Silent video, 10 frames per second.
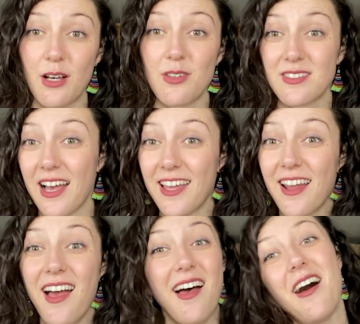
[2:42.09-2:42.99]
outside
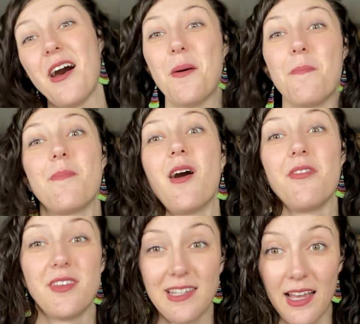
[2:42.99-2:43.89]

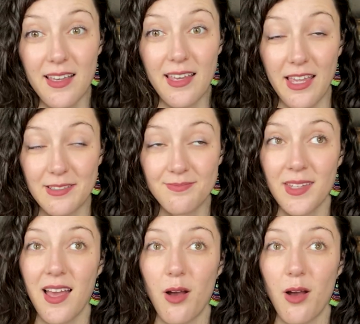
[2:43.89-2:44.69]
on the deck in.